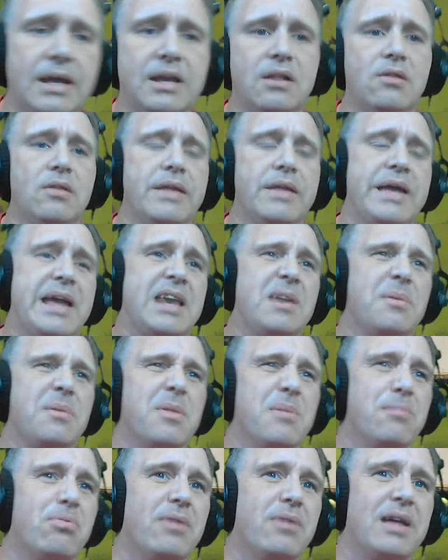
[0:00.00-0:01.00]
a land, and
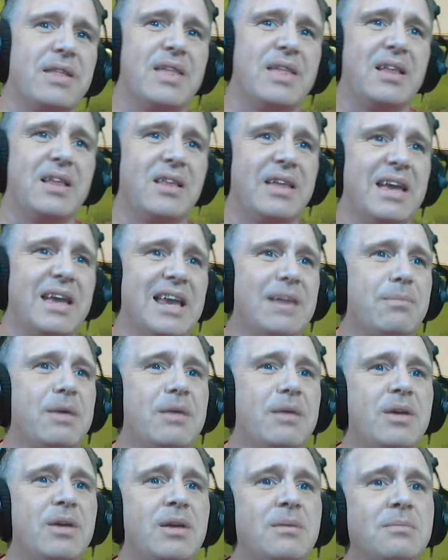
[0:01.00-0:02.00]
then play that land,
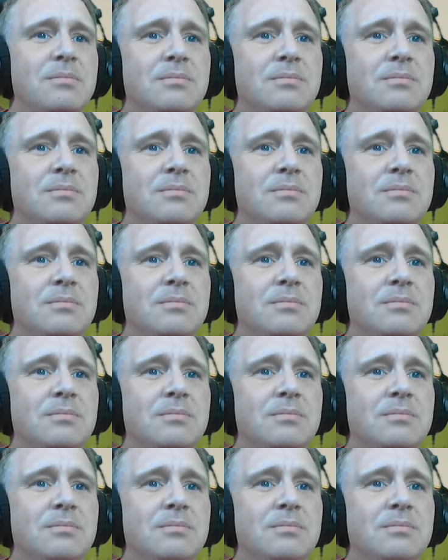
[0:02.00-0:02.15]
maybe.